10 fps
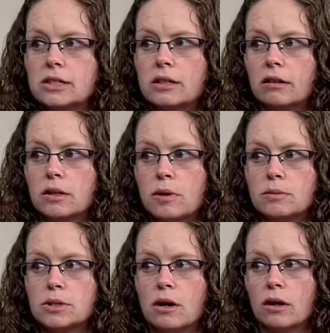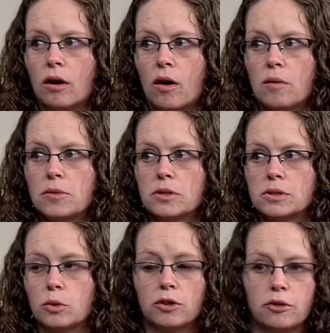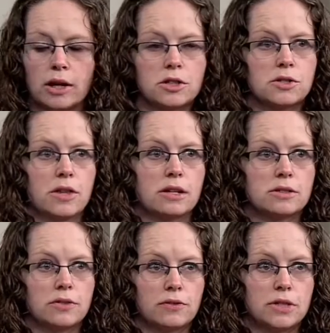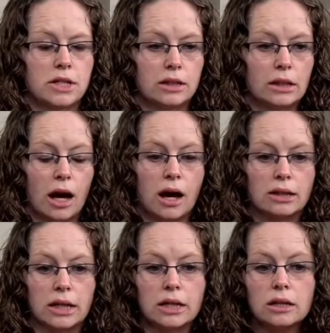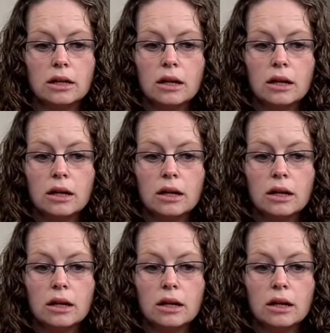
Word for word: at snugglybums.com. There's World Record 2015 uh, link.